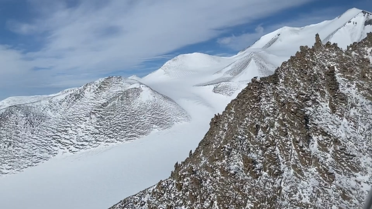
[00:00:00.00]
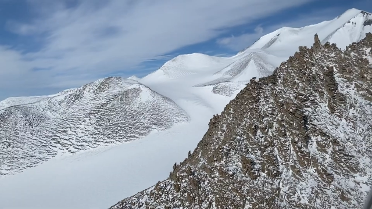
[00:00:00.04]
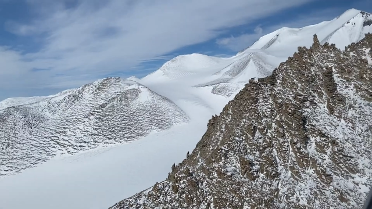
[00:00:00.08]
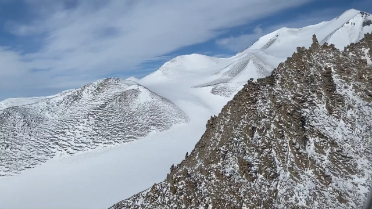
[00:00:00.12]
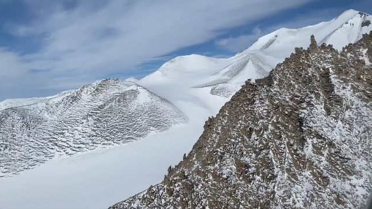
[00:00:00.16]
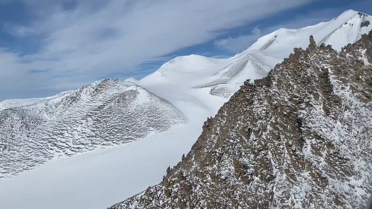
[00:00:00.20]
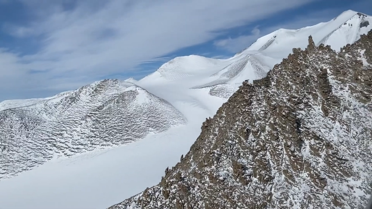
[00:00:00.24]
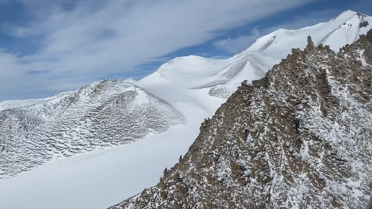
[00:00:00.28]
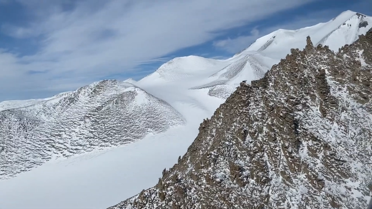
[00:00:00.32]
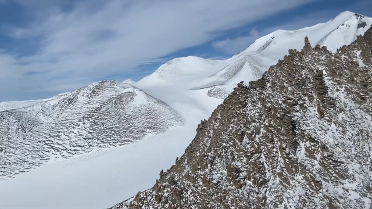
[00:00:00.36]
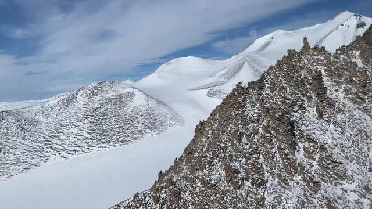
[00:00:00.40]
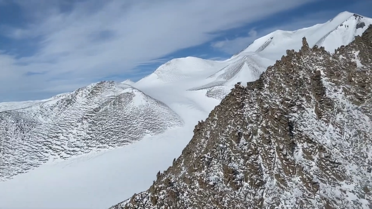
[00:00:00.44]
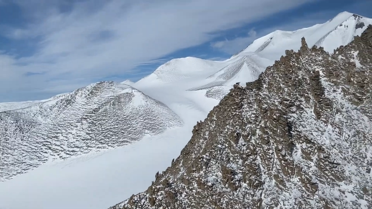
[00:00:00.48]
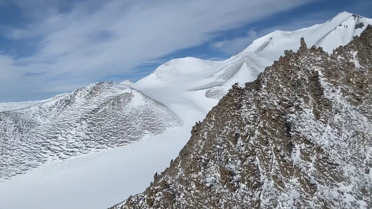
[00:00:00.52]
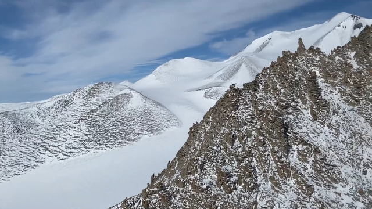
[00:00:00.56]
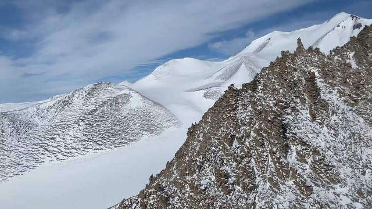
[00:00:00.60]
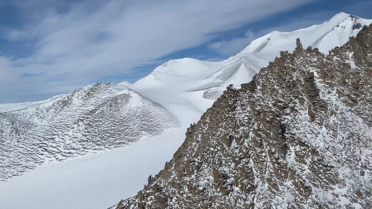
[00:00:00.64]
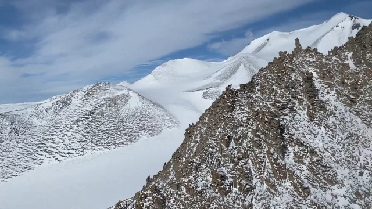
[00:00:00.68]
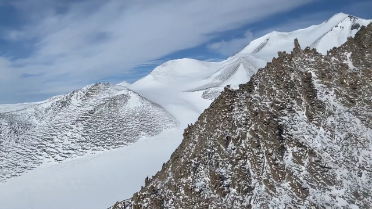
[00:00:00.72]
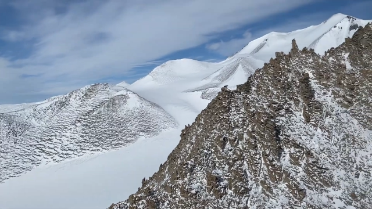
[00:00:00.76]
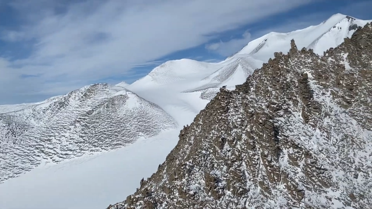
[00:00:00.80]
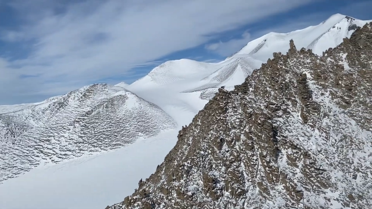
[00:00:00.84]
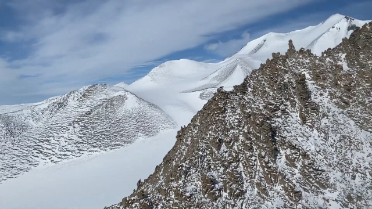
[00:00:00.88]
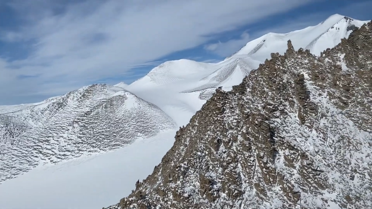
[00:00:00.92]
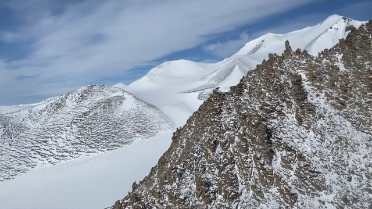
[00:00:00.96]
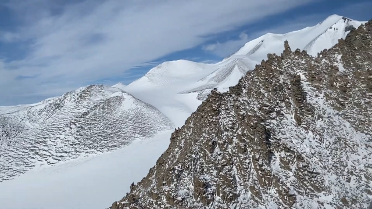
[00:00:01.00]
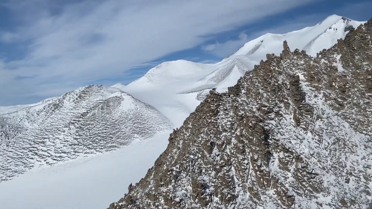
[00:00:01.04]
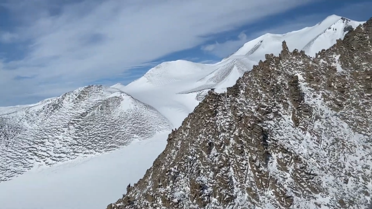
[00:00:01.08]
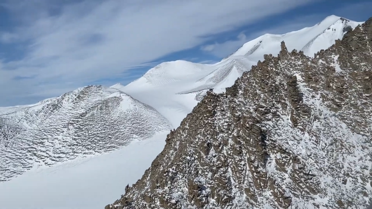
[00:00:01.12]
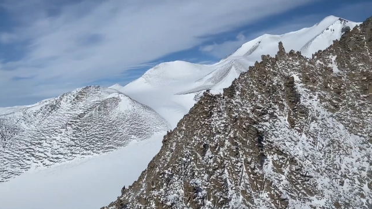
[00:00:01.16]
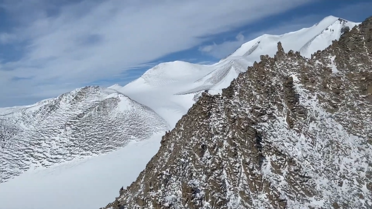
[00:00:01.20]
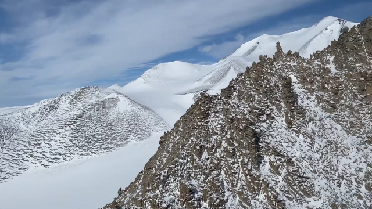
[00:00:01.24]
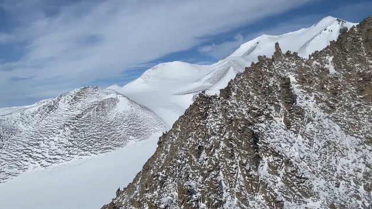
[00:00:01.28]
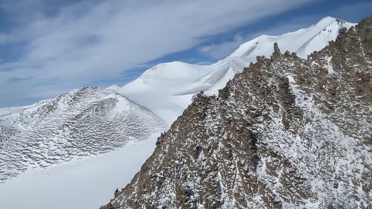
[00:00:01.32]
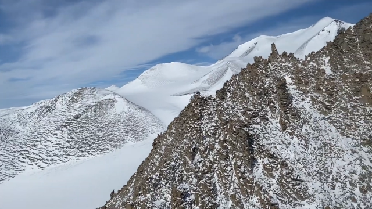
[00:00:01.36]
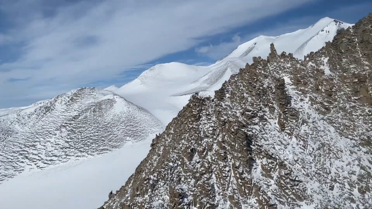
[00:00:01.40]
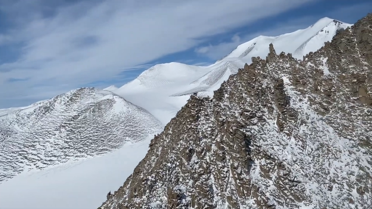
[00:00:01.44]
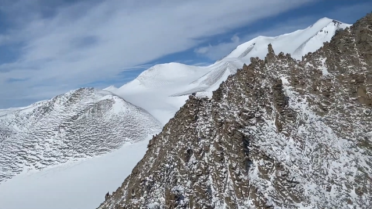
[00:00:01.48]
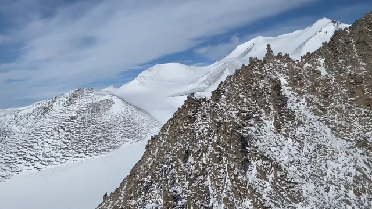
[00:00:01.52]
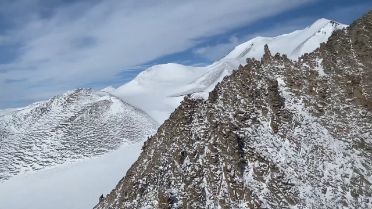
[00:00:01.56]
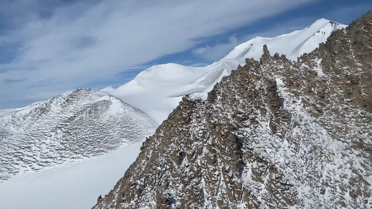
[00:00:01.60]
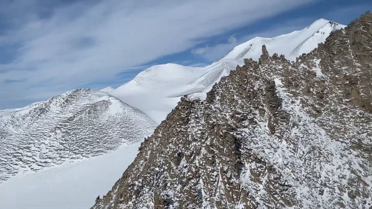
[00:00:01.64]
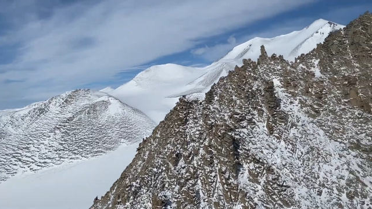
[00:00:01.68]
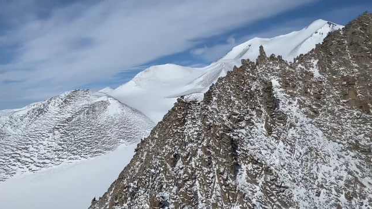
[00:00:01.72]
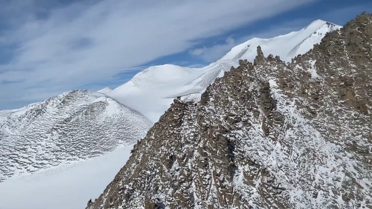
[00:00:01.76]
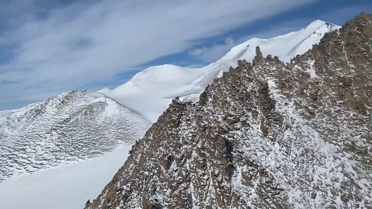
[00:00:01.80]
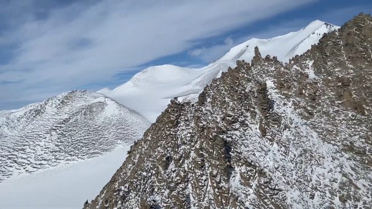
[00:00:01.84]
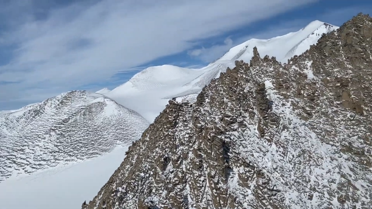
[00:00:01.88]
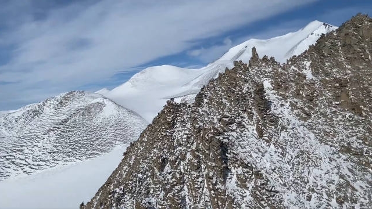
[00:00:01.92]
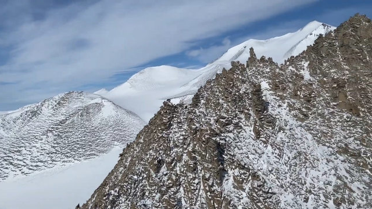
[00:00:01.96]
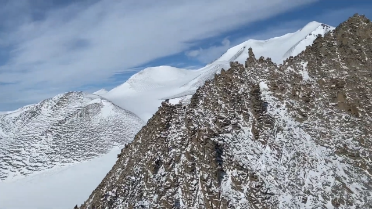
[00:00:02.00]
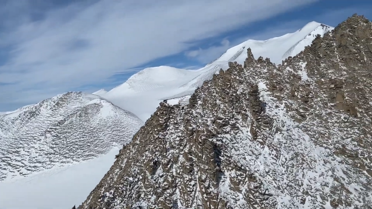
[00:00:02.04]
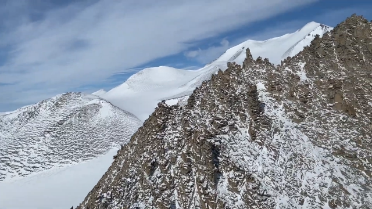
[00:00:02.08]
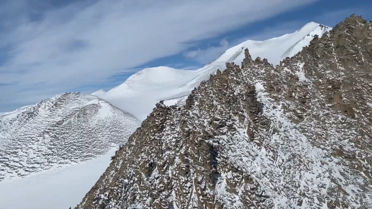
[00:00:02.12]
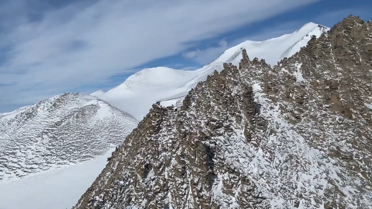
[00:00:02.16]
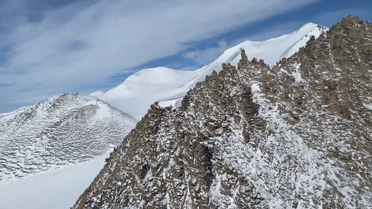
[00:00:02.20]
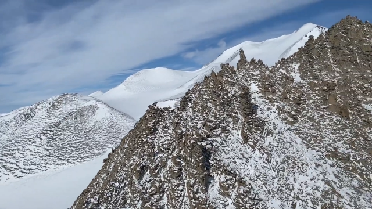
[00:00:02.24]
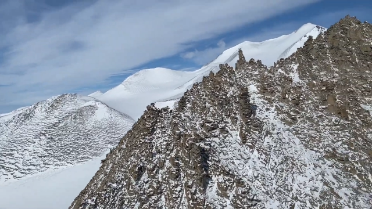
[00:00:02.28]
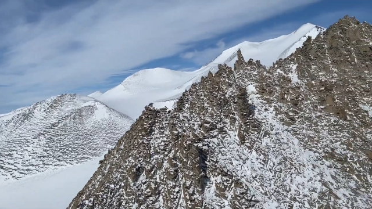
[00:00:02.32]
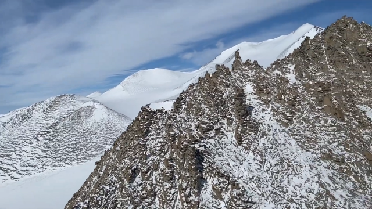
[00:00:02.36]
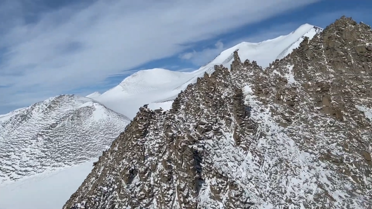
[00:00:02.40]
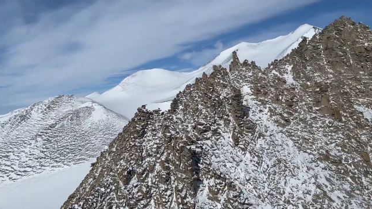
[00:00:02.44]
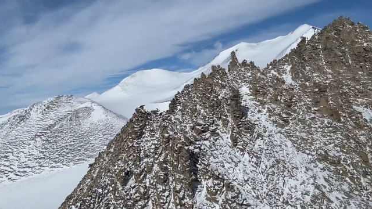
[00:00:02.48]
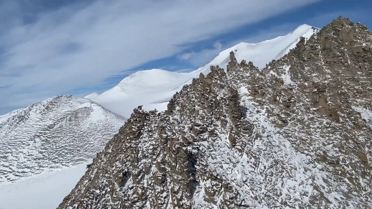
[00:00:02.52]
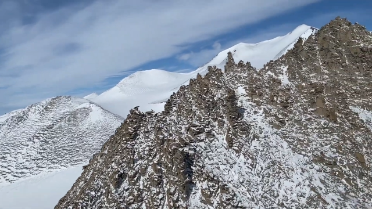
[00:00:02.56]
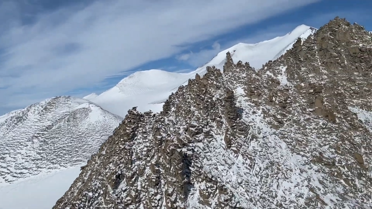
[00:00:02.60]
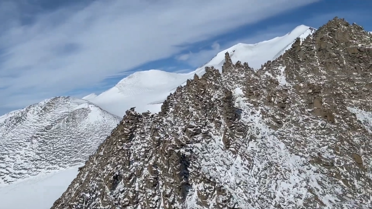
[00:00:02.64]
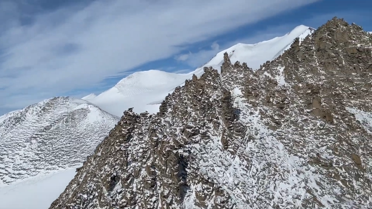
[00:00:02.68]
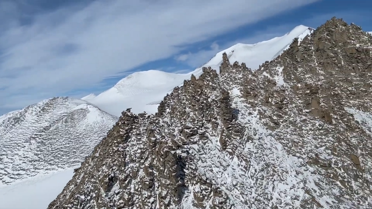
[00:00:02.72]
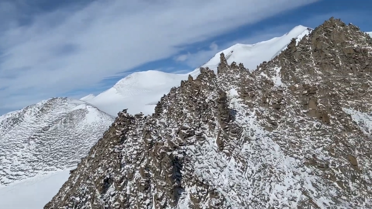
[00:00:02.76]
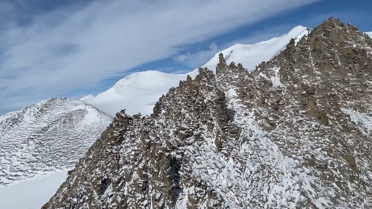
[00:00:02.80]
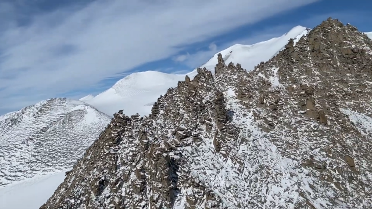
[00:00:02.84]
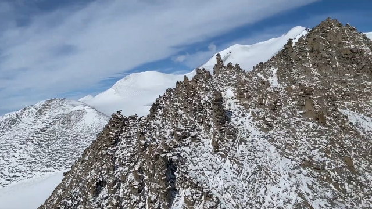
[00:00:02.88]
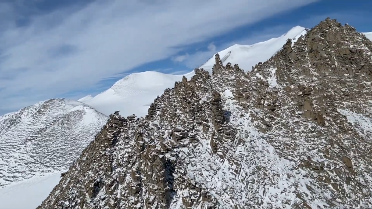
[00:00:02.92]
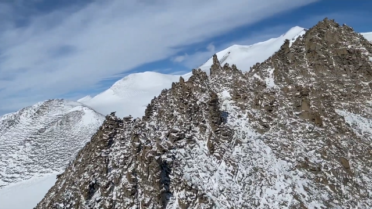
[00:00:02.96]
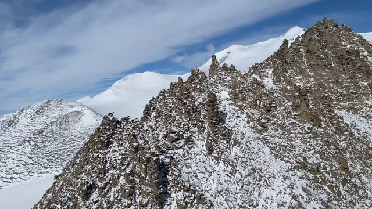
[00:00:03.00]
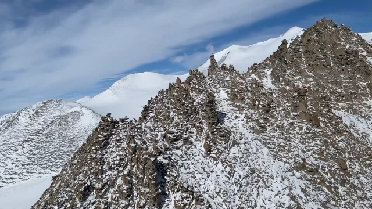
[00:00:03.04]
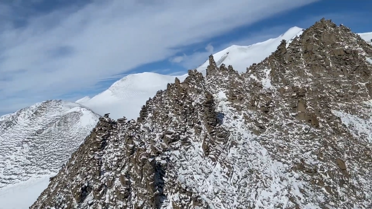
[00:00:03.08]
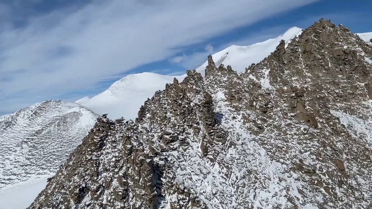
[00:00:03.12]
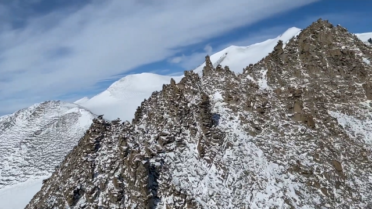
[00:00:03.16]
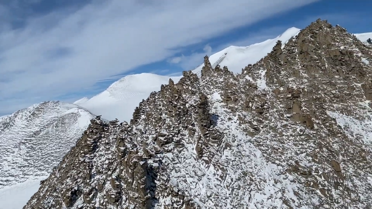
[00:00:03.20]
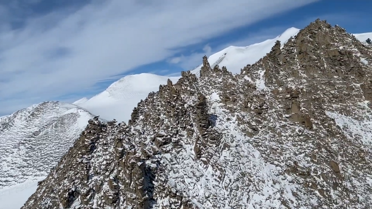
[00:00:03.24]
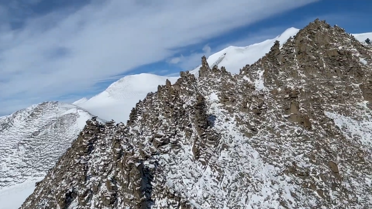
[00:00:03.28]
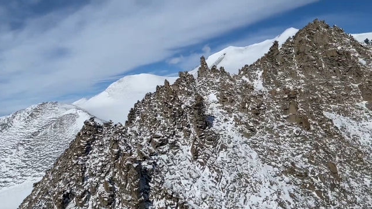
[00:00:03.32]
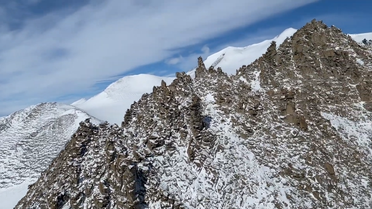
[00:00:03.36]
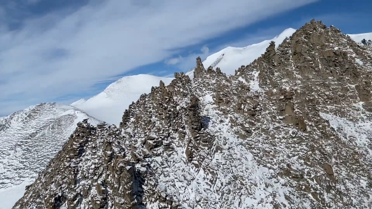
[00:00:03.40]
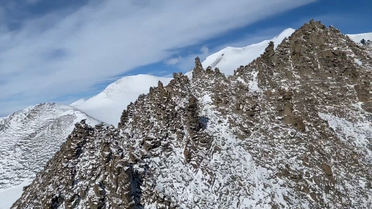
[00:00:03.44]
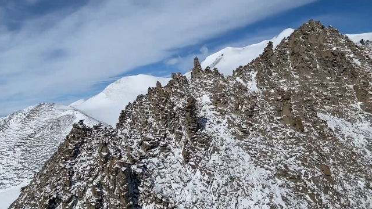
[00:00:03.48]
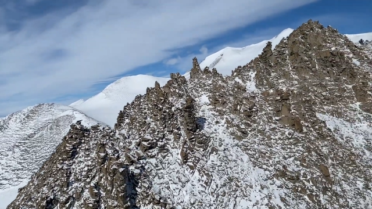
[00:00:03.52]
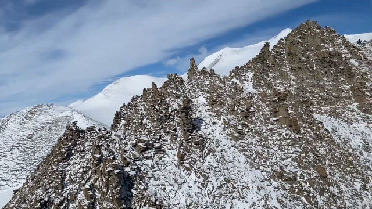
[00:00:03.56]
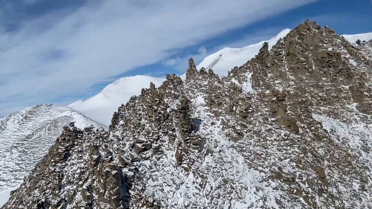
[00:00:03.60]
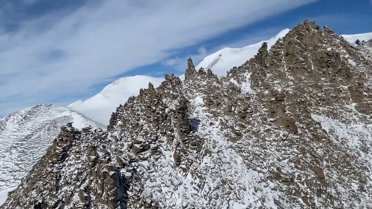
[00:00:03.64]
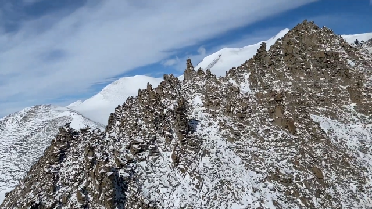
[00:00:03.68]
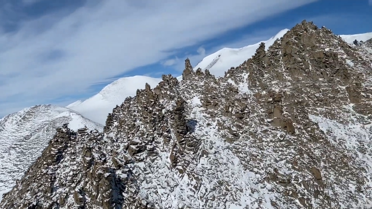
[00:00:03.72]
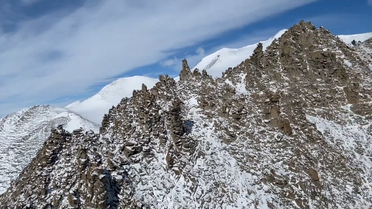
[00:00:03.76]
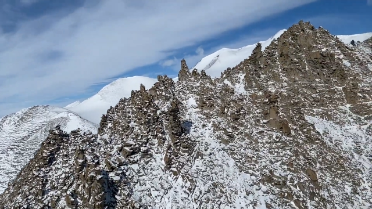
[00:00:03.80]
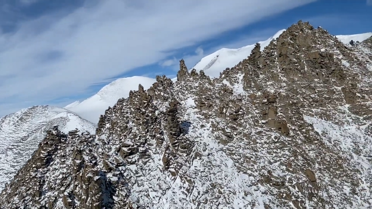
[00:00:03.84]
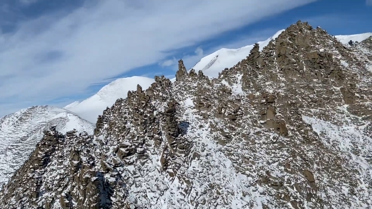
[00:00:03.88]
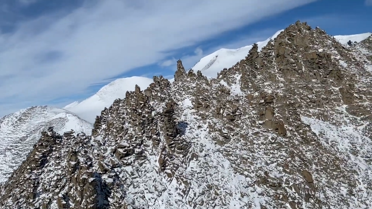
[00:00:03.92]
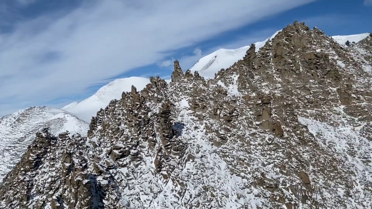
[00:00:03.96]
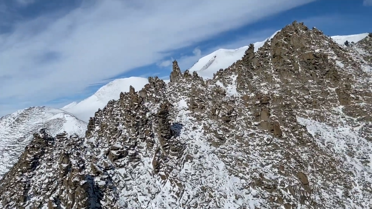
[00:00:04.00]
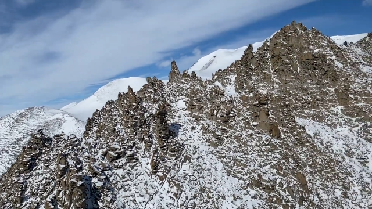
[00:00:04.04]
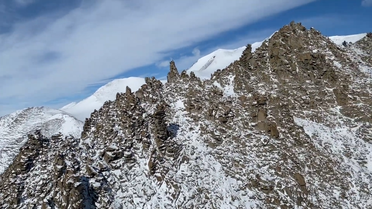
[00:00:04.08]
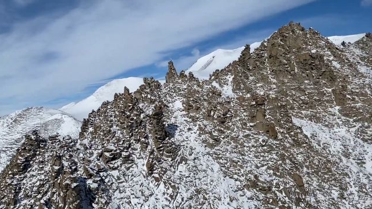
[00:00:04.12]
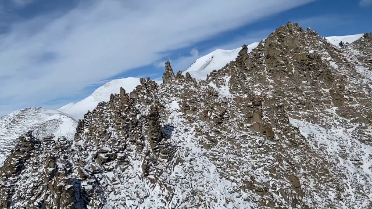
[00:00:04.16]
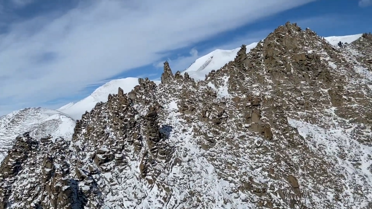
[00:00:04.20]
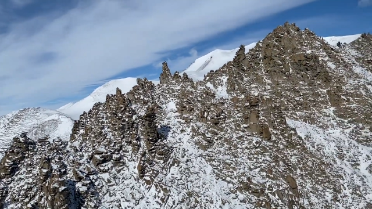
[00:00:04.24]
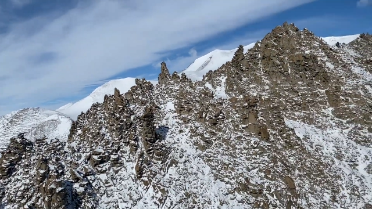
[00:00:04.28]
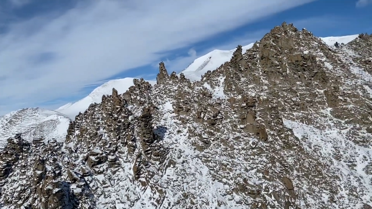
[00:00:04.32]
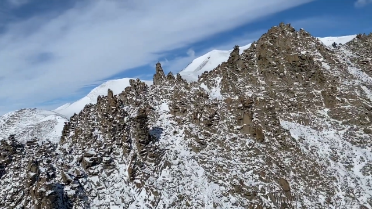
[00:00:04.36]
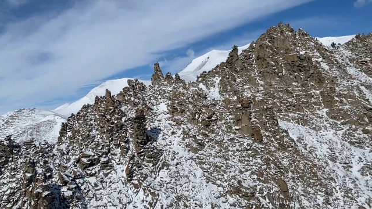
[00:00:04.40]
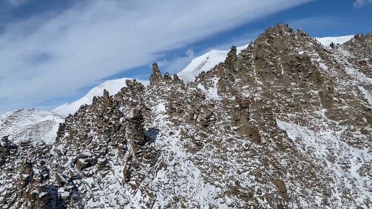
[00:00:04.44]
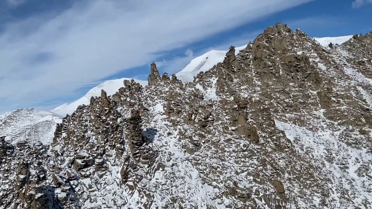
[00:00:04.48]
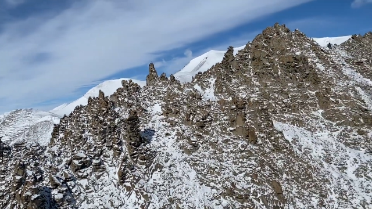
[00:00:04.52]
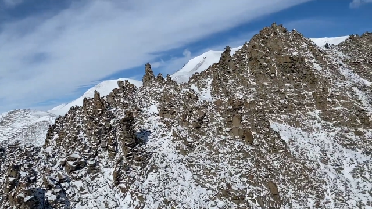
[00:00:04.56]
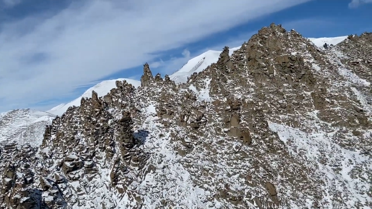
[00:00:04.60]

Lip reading: (no speaker visible)